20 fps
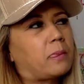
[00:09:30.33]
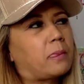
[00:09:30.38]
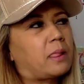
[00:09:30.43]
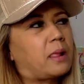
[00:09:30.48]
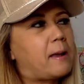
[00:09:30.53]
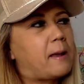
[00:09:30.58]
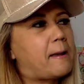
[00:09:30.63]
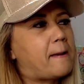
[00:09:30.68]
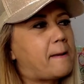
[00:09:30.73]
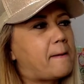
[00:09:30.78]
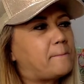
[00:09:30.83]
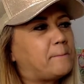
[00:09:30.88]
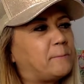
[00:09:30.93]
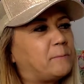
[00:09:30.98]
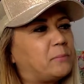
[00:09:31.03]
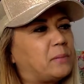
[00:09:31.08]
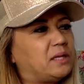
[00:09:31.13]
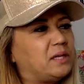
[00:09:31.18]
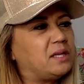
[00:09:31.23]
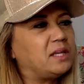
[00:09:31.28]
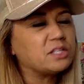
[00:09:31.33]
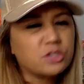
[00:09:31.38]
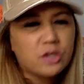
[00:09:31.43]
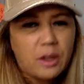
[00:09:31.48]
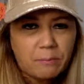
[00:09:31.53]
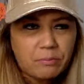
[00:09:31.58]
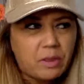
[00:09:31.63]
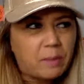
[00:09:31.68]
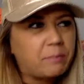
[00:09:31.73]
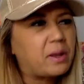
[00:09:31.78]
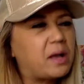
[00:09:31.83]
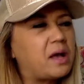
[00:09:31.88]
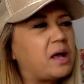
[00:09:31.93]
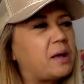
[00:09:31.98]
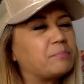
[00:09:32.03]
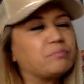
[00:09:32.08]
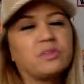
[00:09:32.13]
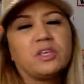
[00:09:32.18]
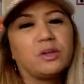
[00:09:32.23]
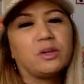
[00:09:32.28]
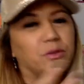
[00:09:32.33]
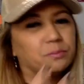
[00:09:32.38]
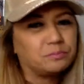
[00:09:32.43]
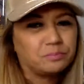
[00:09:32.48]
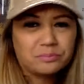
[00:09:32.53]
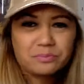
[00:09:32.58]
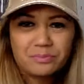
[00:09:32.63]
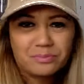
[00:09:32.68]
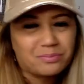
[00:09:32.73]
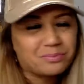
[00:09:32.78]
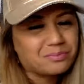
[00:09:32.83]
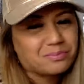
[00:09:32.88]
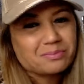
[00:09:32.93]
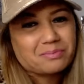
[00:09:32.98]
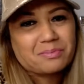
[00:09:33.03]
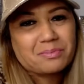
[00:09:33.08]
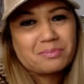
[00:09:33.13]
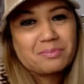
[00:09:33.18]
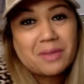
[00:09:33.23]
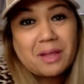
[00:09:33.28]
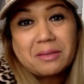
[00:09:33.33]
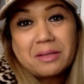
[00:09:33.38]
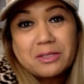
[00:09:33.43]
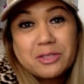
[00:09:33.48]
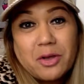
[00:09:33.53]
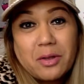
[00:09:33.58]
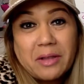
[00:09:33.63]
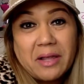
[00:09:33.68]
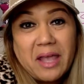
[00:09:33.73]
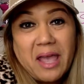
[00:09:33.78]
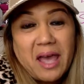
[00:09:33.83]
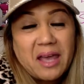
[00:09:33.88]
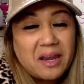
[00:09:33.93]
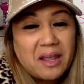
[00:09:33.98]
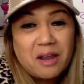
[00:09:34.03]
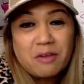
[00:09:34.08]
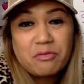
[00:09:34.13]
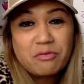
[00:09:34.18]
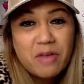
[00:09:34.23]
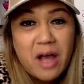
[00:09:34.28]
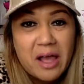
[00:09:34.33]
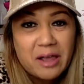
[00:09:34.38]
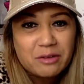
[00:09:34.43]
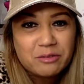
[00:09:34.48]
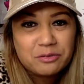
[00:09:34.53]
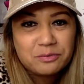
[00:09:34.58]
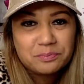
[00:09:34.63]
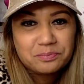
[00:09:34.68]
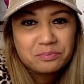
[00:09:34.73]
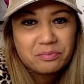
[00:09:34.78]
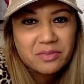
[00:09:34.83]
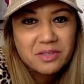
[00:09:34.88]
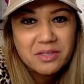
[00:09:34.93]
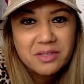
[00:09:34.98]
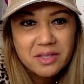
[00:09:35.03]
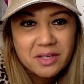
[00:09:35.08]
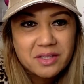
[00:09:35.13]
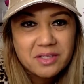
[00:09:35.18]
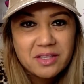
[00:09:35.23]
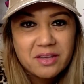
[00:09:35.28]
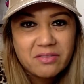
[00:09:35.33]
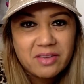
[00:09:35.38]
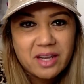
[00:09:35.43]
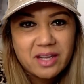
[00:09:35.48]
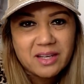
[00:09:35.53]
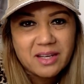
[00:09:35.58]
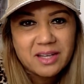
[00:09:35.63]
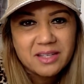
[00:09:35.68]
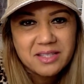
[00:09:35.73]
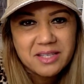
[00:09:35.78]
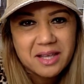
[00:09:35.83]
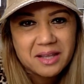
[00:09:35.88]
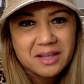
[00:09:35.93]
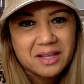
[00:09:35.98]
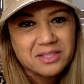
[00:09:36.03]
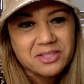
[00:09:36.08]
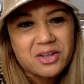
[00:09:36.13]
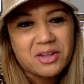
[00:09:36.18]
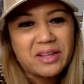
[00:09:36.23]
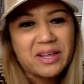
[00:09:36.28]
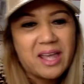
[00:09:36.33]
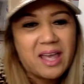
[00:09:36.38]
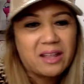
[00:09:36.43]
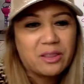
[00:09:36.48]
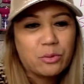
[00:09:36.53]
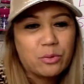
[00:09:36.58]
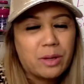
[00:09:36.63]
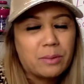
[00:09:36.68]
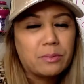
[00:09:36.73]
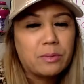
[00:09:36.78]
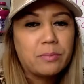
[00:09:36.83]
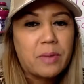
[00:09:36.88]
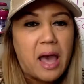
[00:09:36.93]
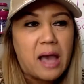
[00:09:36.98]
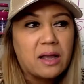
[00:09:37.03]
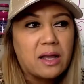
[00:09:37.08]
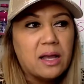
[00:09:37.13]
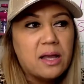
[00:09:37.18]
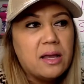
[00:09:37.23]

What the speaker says: My niece dropped the bomb. You know, that's all I had. I had 5, 6, 7, 8, 9, 10. That's all I had, the rainbow pack.